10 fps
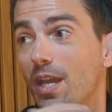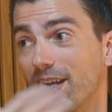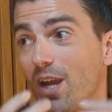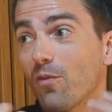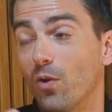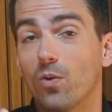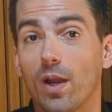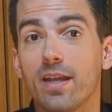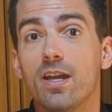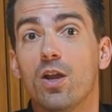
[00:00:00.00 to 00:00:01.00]
Yeah. Careful.
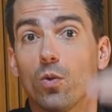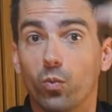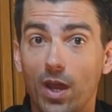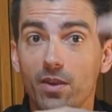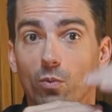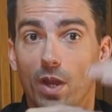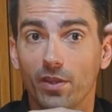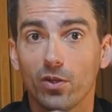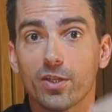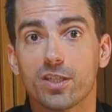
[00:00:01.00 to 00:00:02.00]
Right. Run
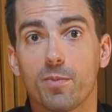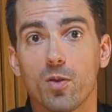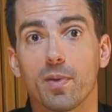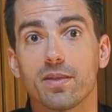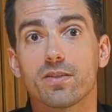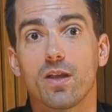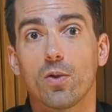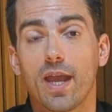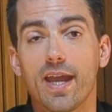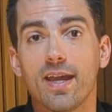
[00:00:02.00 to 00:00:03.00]
little experiments.
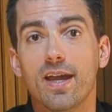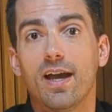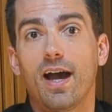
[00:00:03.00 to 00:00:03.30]
Okay.